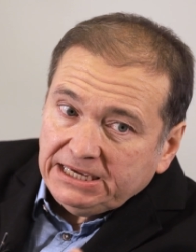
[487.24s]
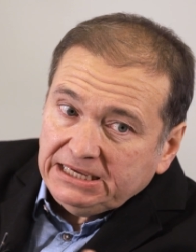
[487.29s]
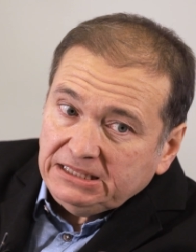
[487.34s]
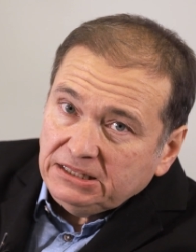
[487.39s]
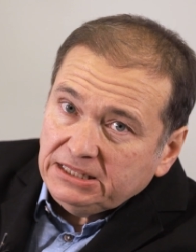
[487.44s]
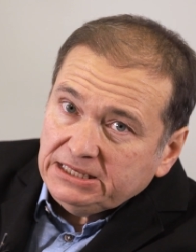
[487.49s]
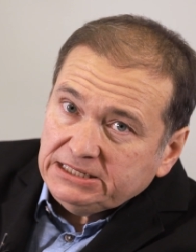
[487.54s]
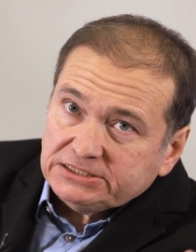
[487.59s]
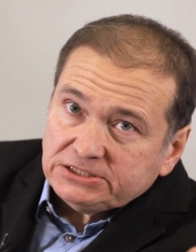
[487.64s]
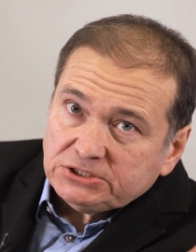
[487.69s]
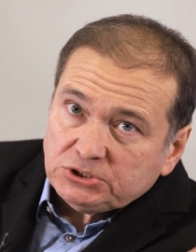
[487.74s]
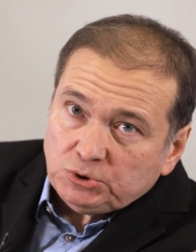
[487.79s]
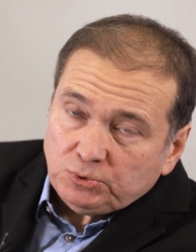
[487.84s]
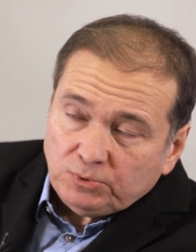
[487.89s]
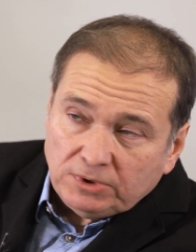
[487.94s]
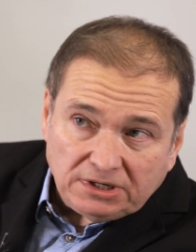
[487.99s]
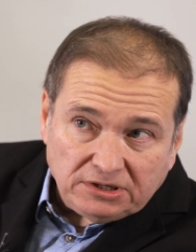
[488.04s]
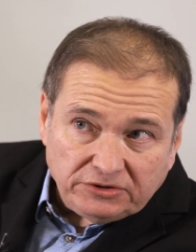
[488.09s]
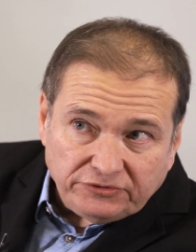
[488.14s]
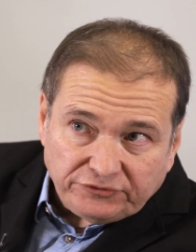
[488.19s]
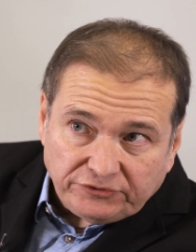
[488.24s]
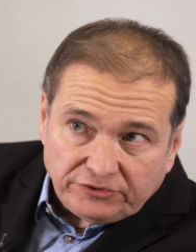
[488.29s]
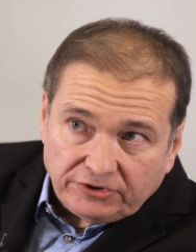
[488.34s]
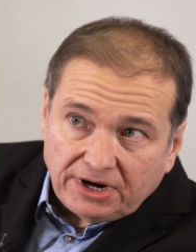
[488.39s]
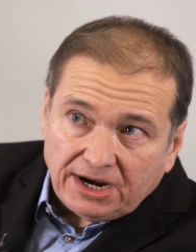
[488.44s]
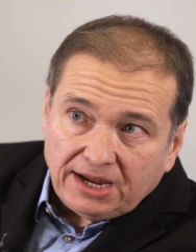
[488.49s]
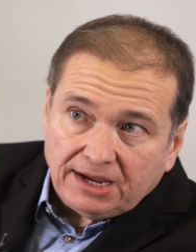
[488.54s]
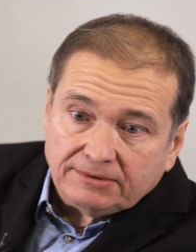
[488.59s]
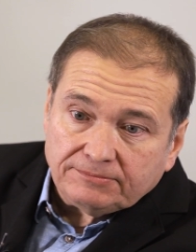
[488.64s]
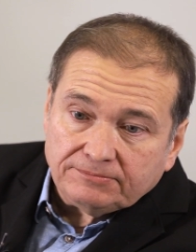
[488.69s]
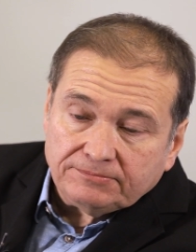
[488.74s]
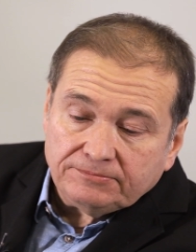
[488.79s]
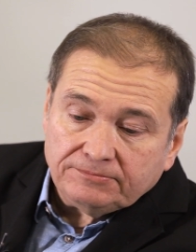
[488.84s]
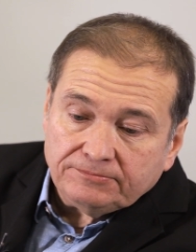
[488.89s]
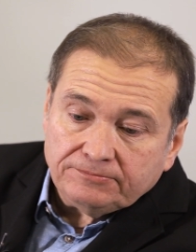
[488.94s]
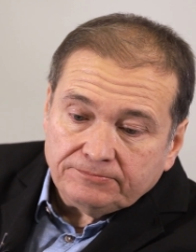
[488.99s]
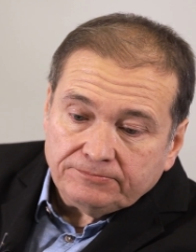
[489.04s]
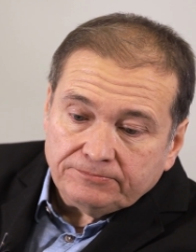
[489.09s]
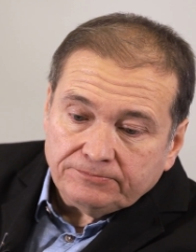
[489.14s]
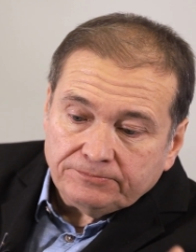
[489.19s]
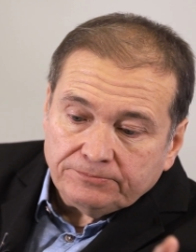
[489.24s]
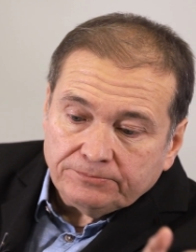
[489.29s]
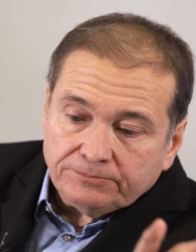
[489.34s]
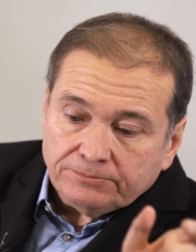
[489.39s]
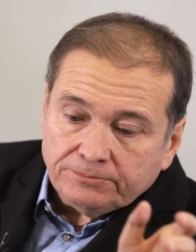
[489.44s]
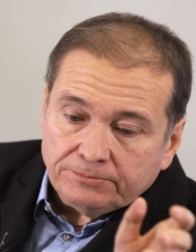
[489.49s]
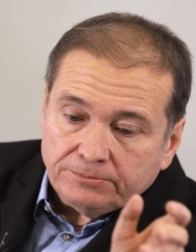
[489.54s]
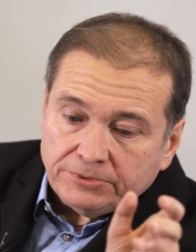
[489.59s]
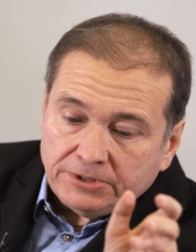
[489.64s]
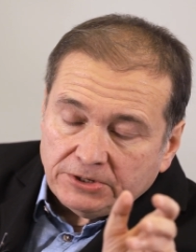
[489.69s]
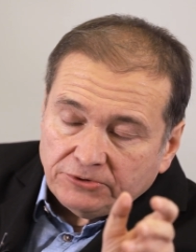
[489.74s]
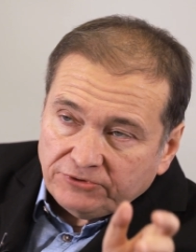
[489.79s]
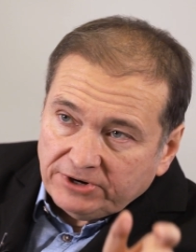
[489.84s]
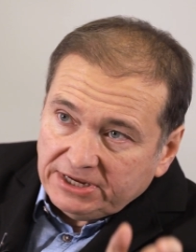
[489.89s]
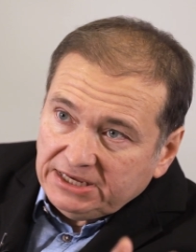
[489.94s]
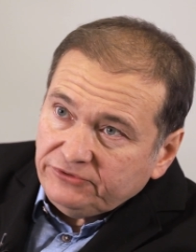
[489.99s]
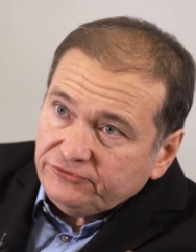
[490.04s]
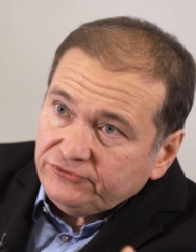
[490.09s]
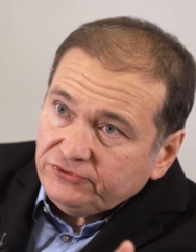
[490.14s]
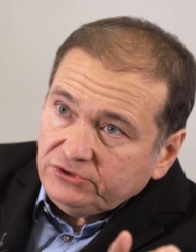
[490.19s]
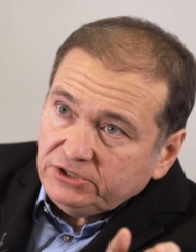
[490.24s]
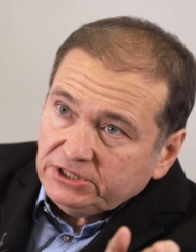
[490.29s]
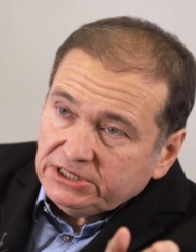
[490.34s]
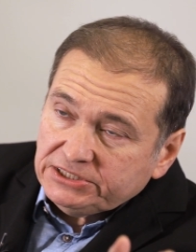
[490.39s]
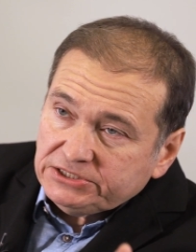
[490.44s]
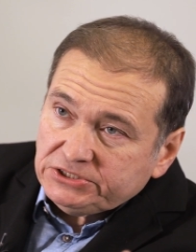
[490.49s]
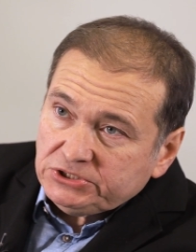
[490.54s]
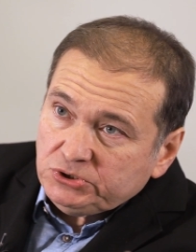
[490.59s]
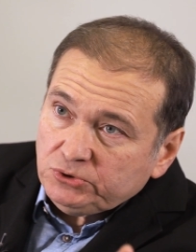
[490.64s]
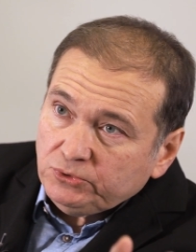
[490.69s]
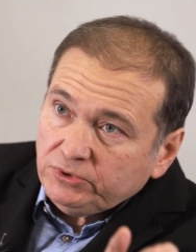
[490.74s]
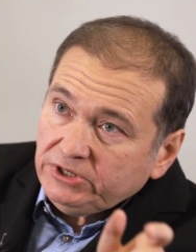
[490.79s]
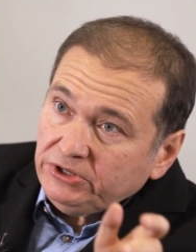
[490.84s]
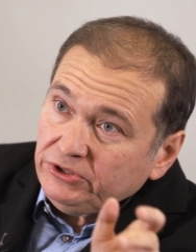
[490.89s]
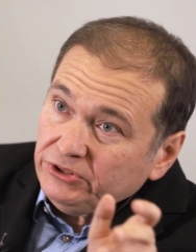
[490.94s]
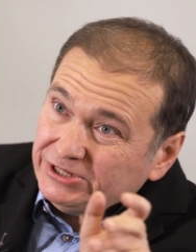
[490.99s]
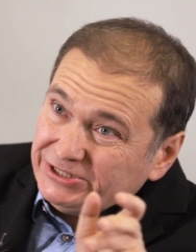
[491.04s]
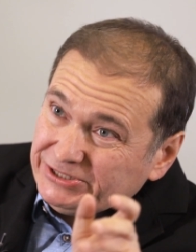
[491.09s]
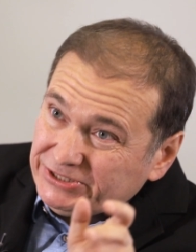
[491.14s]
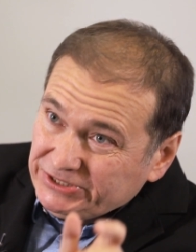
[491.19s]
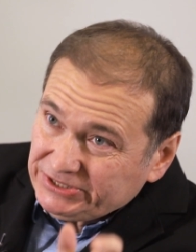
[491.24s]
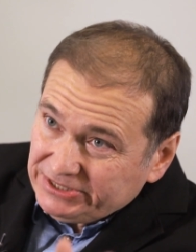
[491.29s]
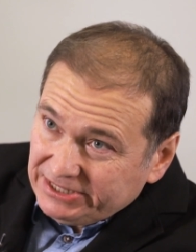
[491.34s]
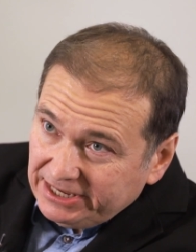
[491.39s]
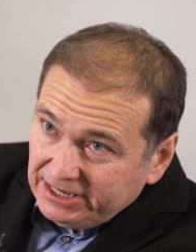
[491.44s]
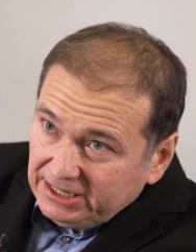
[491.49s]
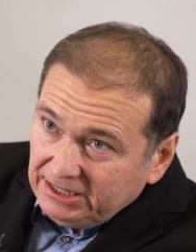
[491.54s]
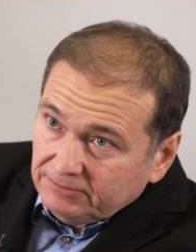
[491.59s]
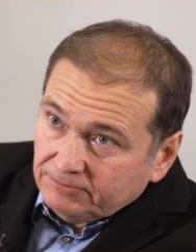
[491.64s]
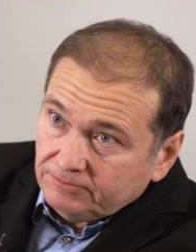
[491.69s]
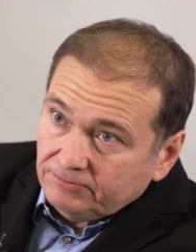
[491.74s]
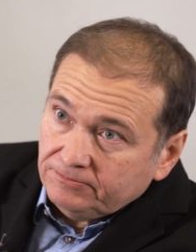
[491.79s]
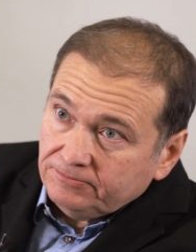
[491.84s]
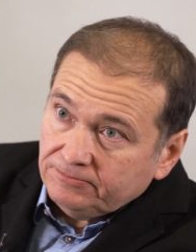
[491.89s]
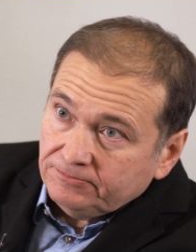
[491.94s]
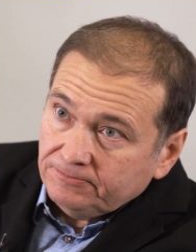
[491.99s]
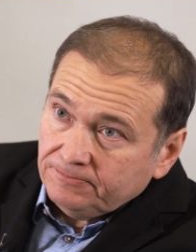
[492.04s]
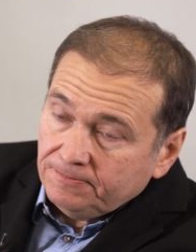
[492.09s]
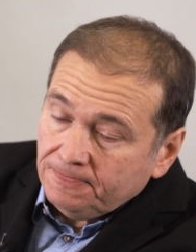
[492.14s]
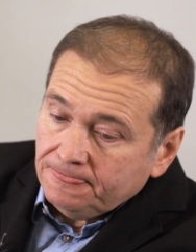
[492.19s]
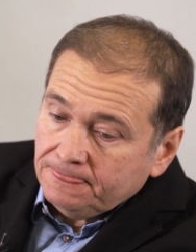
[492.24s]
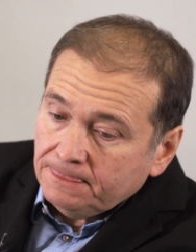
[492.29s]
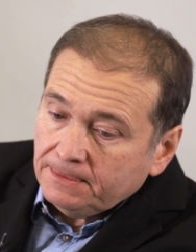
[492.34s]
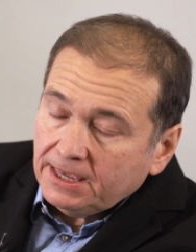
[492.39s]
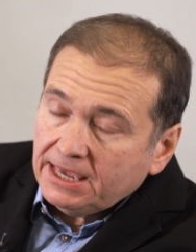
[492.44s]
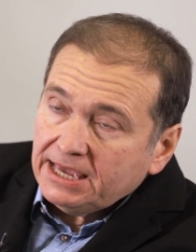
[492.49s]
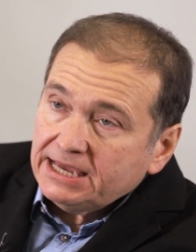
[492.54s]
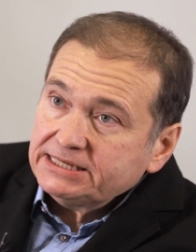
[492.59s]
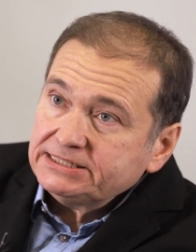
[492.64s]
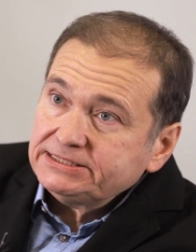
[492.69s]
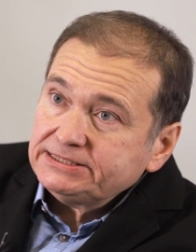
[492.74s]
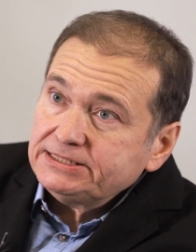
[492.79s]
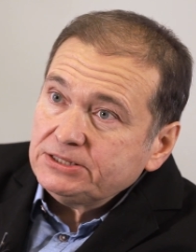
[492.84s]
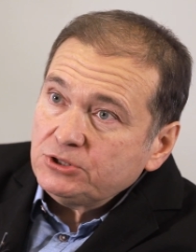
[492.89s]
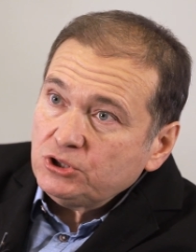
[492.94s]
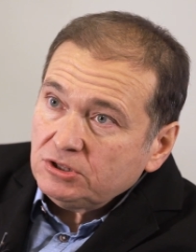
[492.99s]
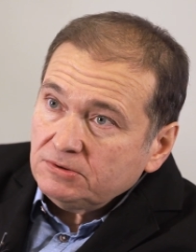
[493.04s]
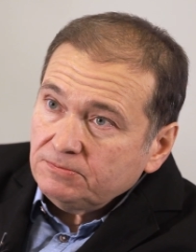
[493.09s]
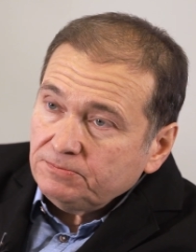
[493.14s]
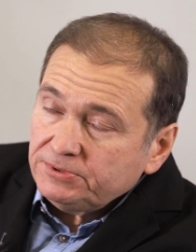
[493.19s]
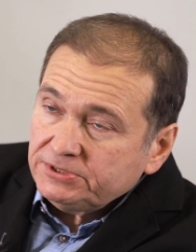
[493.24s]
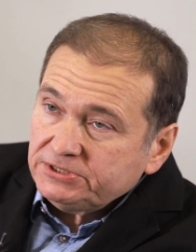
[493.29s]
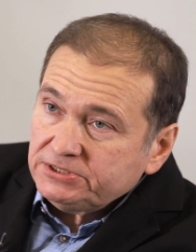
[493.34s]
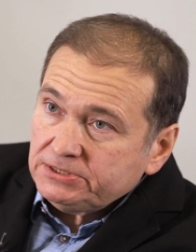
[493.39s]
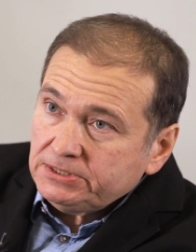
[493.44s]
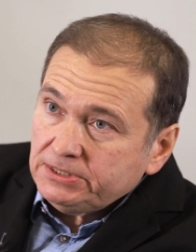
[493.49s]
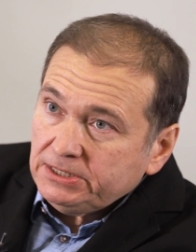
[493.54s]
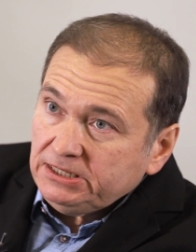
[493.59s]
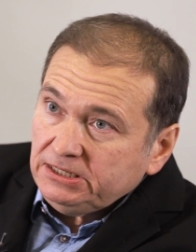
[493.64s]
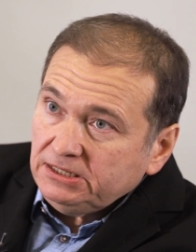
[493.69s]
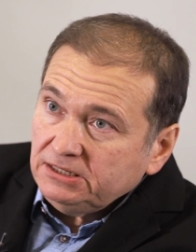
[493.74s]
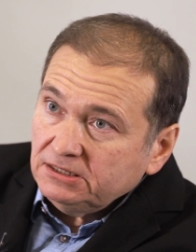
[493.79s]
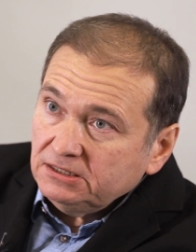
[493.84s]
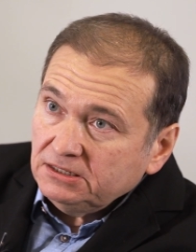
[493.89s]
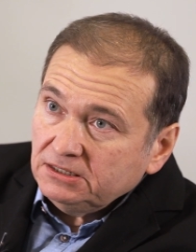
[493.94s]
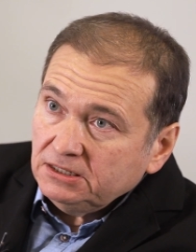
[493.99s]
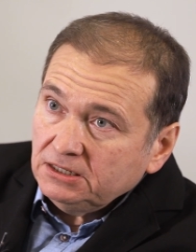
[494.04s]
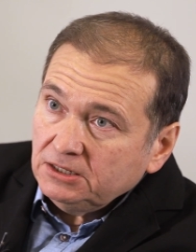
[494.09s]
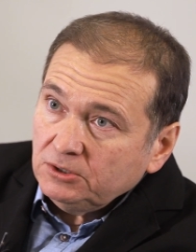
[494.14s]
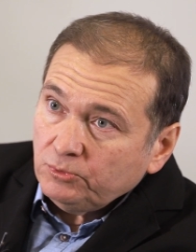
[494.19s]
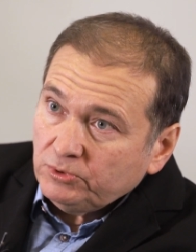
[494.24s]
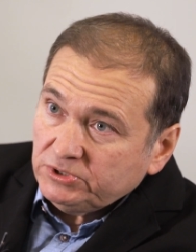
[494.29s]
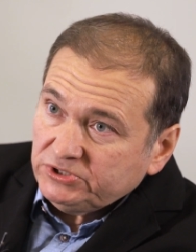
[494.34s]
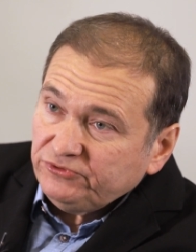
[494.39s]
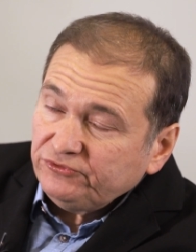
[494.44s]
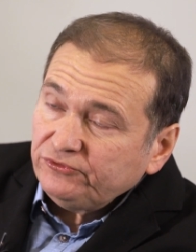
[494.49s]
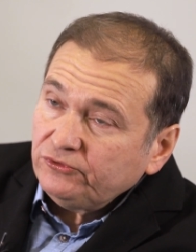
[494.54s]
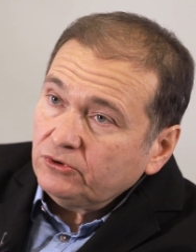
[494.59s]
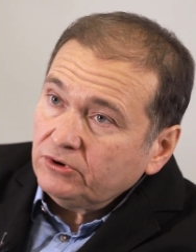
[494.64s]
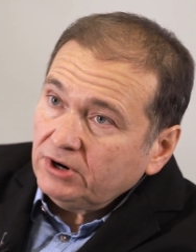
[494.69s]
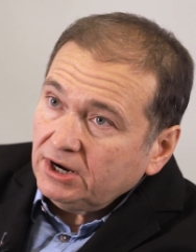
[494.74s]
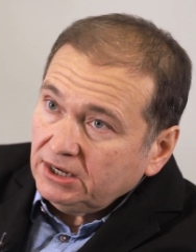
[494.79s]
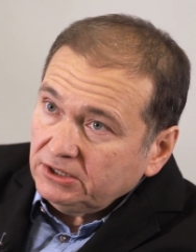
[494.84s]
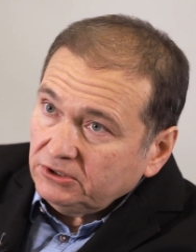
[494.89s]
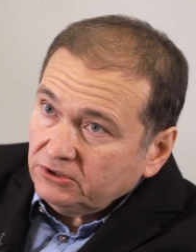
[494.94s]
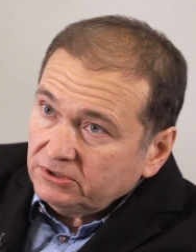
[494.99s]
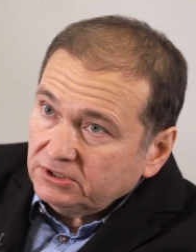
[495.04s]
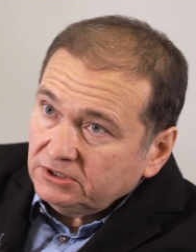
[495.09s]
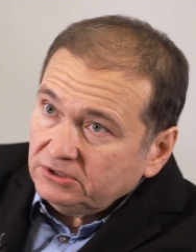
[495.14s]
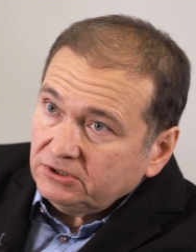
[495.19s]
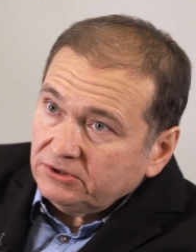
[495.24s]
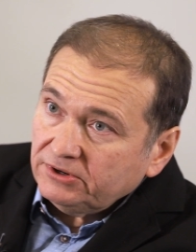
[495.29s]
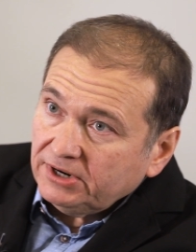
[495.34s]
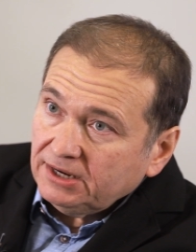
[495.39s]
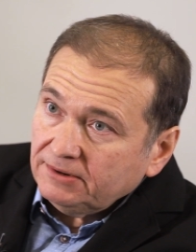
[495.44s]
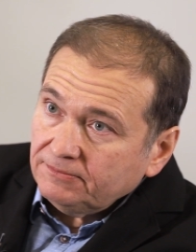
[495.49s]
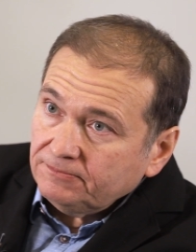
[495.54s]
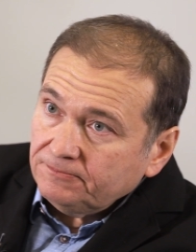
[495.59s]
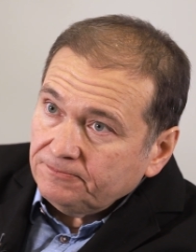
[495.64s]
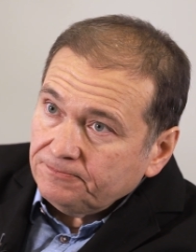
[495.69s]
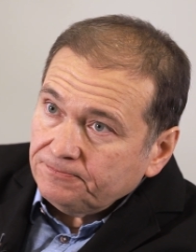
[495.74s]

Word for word: In these 12 gram, the raven is doing the same as the chimpanzee with 400 gram.